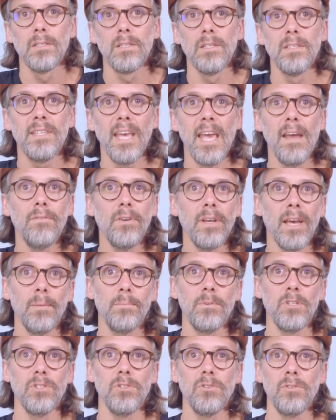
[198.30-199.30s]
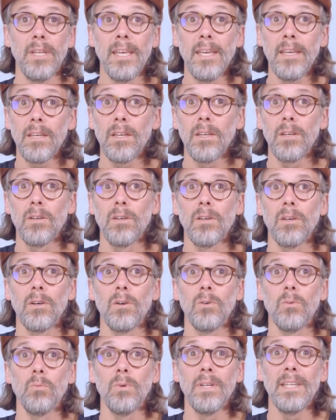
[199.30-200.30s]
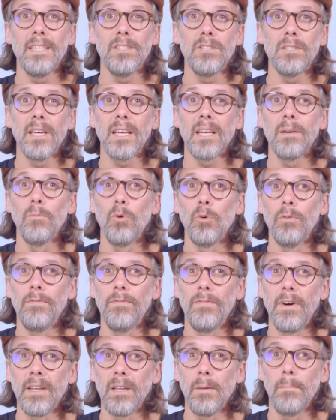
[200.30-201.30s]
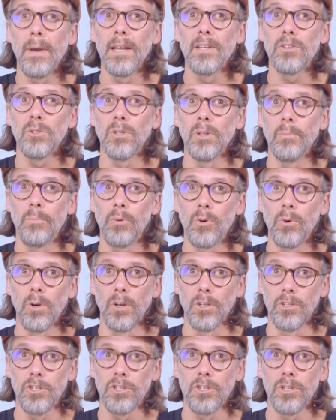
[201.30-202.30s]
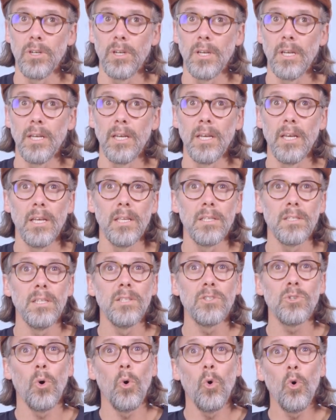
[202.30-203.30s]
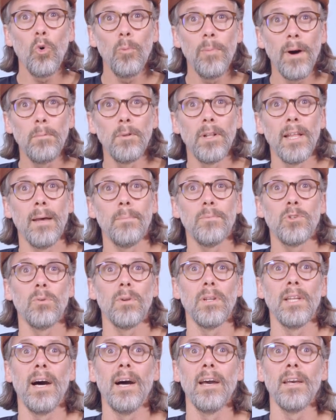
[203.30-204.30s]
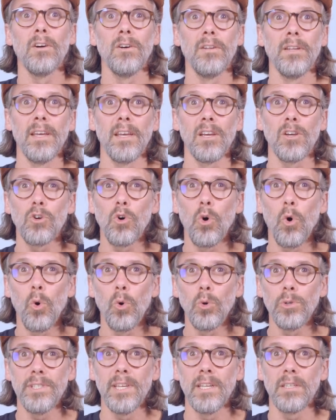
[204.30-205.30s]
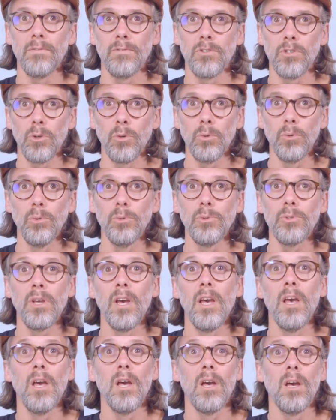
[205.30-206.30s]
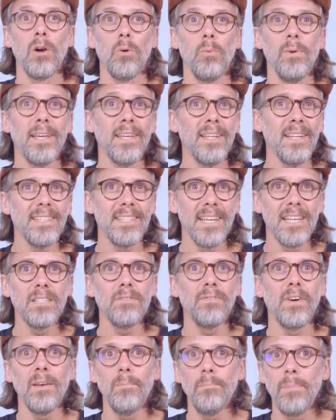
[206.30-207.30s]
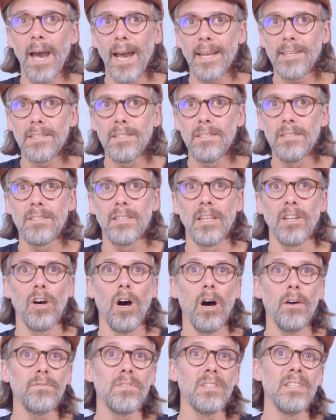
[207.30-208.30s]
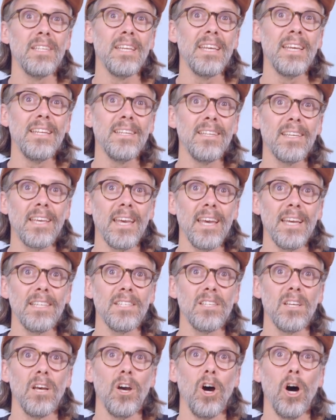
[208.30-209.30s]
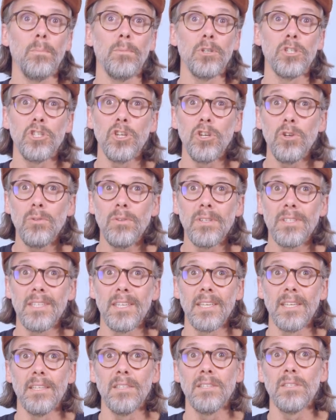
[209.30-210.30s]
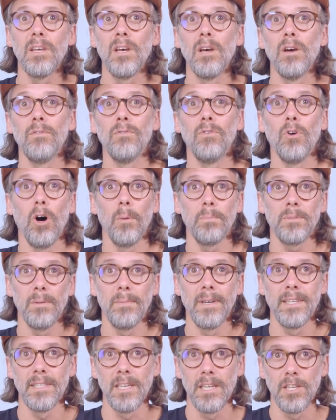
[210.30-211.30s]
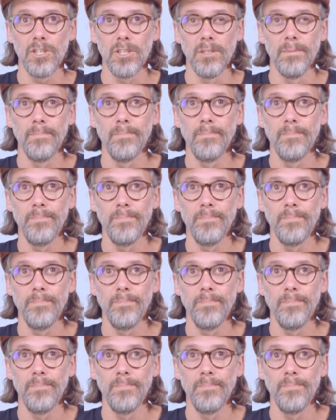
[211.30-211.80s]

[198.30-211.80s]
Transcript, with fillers: Since every app is unique, we need to take a more fundamental approach. Since all Bubble apps rely on a core set of tools, we can identify patterns that often indicate opportunities for optimization.